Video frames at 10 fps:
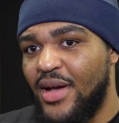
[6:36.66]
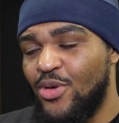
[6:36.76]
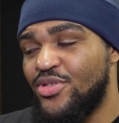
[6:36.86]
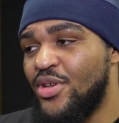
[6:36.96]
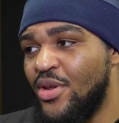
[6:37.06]
I
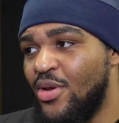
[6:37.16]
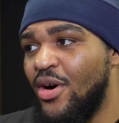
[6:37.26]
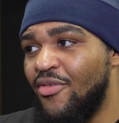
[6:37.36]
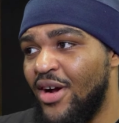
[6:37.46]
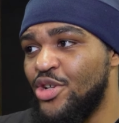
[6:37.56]
was doing a lot
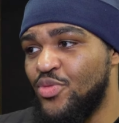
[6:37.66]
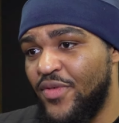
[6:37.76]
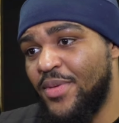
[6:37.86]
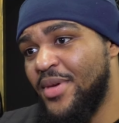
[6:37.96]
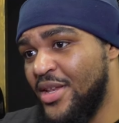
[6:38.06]
of rounds
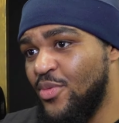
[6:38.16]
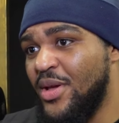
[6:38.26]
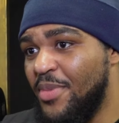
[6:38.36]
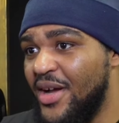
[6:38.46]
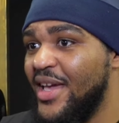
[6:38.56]
with him anyway.
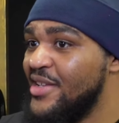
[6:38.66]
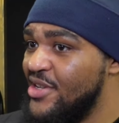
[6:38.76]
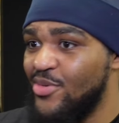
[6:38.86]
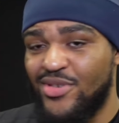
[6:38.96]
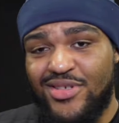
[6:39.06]
But
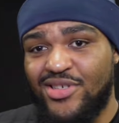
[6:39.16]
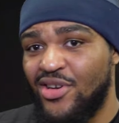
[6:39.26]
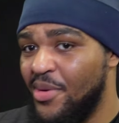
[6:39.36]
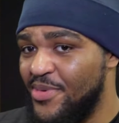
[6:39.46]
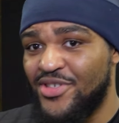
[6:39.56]
AJ was
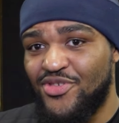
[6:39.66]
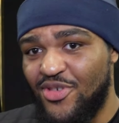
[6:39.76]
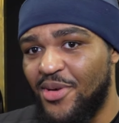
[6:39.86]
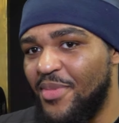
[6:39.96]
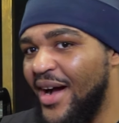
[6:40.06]
sharp and
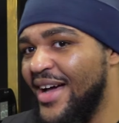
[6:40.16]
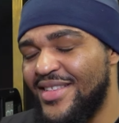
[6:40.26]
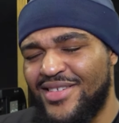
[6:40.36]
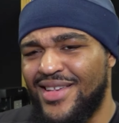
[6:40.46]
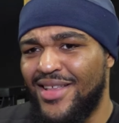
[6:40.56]
strong. But I
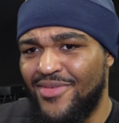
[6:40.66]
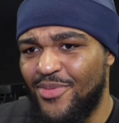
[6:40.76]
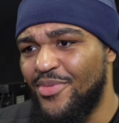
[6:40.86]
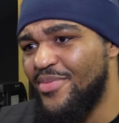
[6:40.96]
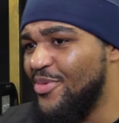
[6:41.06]
just had
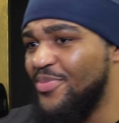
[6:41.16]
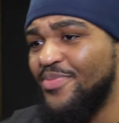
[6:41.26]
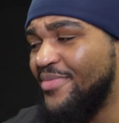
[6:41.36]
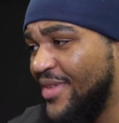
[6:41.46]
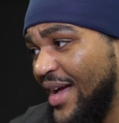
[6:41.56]
we
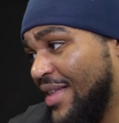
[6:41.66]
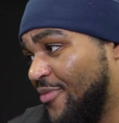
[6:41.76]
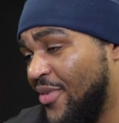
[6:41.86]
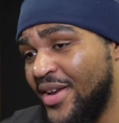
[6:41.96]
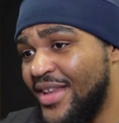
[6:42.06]
had
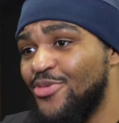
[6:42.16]
fun.